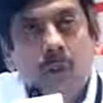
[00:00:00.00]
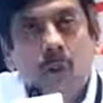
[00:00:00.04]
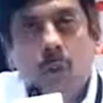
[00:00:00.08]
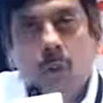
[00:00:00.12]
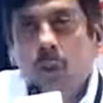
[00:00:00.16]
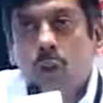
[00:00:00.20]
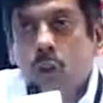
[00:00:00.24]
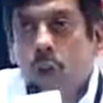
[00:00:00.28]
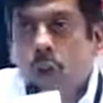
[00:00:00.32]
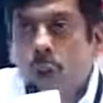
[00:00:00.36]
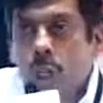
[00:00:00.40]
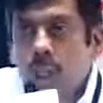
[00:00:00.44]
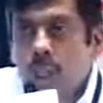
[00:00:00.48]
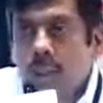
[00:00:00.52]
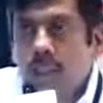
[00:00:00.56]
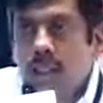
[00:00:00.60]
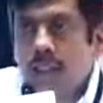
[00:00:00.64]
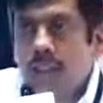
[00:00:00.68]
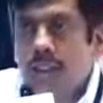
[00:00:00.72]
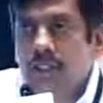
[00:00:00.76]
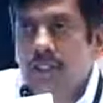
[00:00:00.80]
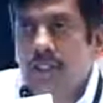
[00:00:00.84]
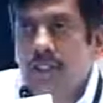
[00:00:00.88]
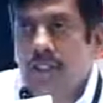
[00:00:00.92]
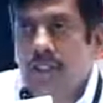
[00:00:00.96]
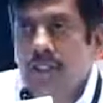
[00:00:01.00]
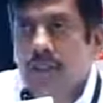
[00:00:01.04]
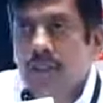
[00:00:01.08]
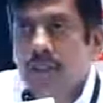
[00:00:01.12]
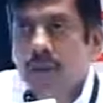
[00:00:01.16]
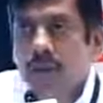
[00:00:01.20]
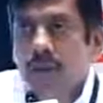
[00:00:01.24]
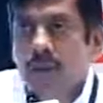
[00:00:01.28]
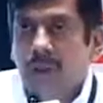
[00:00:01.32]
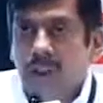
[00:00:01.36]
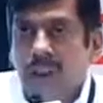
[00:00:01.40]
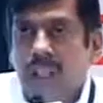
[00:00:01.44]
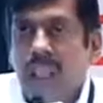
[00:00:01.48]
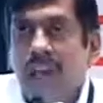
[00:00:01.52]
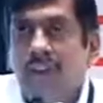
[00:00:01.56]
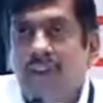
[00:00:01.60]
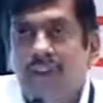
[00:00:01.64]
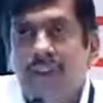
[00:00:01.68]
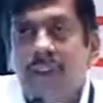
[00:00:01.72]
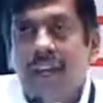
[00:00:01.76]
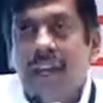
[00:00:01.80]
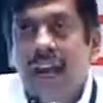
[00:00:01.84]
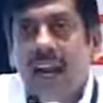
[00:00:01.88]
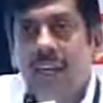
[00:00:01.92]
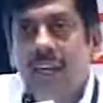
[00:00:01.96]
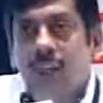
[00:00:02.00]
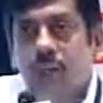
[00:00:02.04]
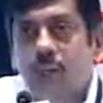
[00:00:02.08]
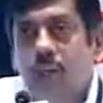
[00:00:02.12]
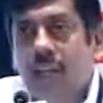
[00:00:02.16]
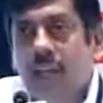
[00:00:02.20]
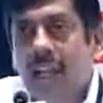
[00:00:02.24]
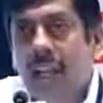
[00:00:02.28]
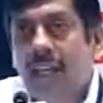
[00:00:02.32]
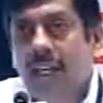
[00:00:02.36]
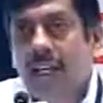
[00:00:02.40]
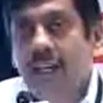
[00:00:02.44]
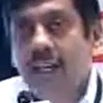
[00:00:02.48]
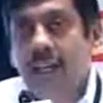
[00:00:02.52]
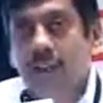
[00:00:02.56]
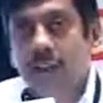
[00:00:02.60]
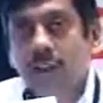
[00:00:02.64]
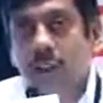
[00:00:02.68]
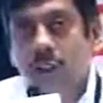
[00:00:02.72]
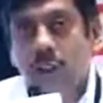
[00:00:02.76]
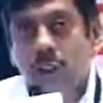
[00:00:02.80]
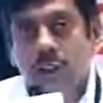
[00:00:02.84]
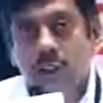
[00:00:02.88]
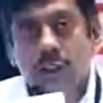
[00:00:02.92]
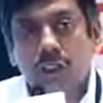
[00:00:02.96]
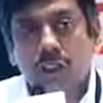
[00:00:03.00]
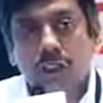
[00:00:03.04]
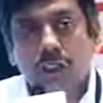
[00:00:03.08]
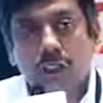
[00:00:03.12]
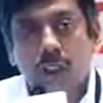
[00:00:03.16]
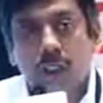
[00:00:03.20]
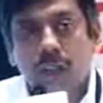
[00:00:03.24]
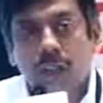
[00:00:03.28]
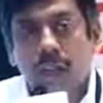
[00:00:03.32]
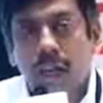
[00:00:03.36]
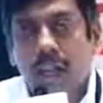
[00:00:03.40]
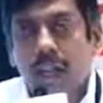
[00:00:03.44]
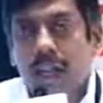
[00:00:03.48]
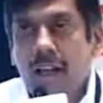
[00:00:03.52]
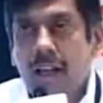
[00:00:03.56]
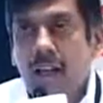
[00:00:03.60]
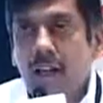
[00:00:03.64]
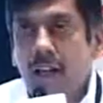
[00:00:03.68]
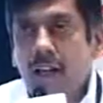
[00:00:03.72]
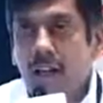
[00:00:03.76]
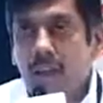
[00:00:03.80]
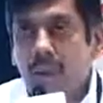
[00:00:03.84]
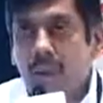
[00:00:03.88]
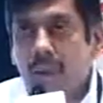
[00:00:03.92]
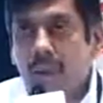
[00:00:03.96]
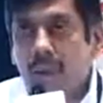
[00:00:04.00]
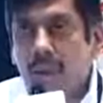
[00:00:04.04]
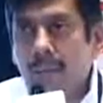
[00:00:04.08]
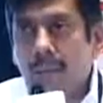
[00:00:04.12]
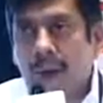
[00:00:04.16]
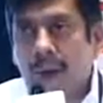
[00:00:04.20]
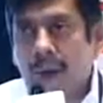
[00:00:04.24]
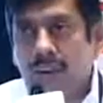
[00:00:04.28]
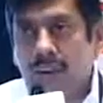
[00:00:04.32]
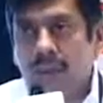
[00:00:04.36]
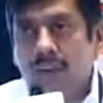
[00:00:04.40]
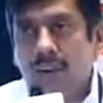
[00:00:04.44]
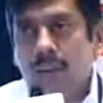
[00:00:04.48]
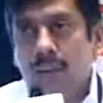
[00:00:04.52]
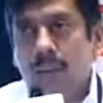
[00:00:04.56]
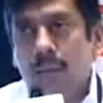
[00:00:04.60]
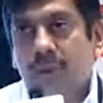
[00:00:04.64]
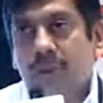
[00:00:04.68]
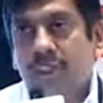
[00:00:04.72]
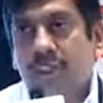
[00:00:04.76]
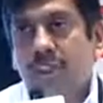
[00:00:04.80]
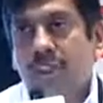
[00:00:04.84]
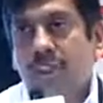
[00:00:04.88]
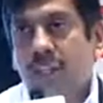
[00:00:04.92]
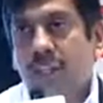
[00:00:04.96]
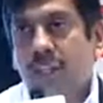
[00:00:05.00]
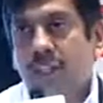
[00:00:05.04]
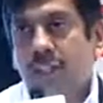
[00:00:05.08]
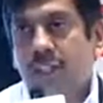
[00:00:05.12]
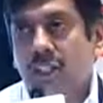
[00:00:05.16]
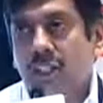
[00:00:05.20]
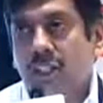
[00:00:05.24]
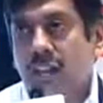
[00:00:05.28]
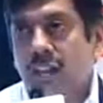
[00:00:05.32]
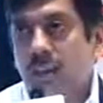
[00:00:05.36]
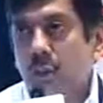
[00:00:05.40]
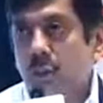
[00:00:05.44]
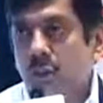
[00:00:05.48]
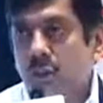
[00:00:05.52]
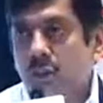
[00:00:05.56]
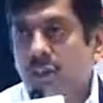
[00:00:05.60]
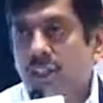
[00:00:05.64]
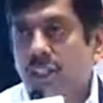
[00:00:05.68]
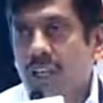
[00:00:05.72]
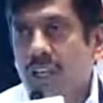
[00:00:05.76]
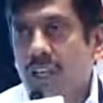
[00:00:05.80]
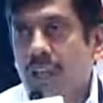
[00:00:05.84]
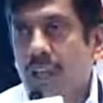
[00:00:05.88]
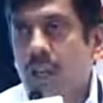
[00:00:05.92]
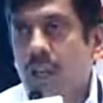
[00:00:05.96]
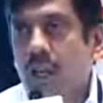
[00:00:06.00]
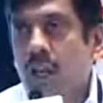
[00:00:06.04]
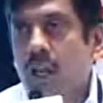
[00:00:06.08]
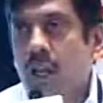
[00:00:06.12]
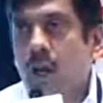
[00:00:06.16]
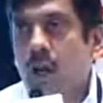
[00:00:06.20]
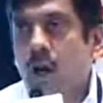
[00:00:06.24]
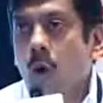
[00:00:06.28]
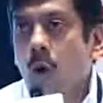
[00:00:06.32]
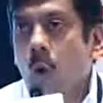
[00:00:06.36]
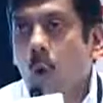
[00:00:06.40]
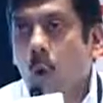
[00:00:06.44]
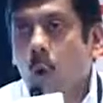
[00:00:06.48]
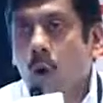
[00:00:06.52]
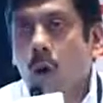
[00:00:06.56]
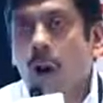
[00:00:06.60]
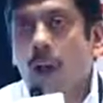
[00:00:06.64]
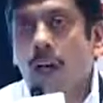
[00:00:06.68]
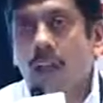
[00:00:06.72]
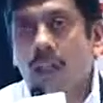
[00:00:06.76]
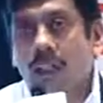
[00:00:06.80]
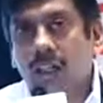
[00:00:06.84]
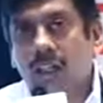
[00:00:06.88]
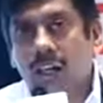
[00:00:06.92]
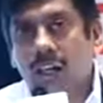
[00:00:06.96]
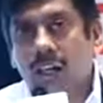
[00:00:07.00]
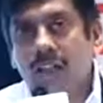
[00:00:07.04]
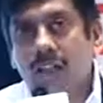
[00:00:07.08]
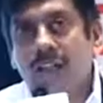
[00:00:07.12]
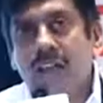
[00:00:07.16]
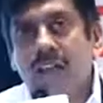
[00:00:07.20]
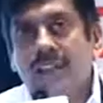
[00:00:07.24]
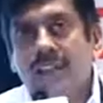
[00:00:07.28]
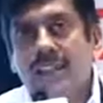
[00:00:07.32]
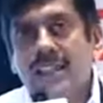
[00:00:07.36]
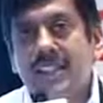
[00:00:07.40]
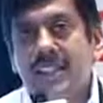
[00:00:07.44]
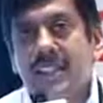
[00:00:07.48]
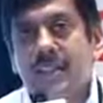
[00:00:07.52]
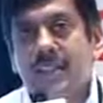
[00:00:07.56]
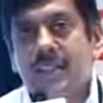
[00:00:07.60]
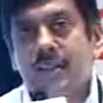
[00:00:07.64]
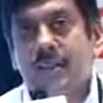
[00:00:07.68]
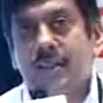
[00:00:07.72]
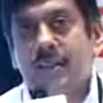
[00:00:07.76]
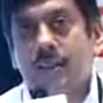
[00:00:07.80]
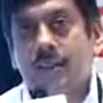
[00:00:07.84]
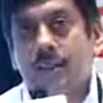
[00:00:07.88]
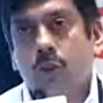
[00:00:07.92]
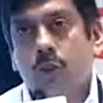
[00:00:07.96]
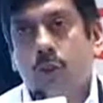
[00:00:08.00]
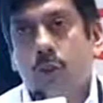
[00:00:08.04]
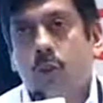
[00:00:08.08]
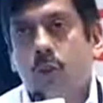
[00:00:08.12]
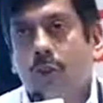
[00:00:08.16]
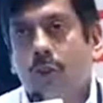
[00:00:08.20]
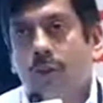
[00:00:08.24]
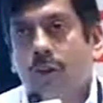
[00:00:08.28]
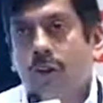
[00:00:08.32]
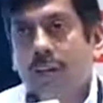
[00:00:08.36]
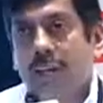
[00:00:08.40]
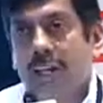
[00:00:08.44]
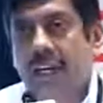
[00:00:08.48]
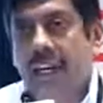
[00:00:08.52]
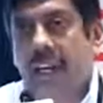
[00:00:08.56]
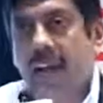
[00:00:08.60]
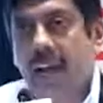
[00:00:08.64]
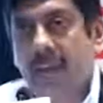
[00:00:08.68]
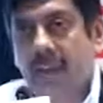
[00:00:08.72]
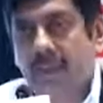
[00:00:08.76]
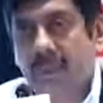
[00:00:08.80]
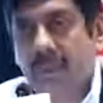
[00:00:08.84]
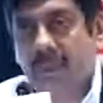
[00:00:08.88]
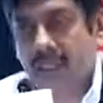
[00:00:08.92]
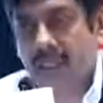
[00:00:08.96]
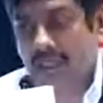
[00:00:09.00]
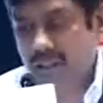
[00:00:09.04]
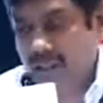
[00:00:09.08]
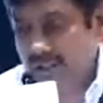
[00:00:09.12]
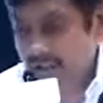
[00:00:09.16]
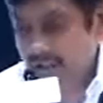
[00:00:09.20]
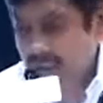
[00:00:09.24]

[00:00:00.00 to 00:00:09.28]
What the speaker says: With all this, but then we had to take a decision, and in my part of the presentation I would say what convinced us to go for ERP.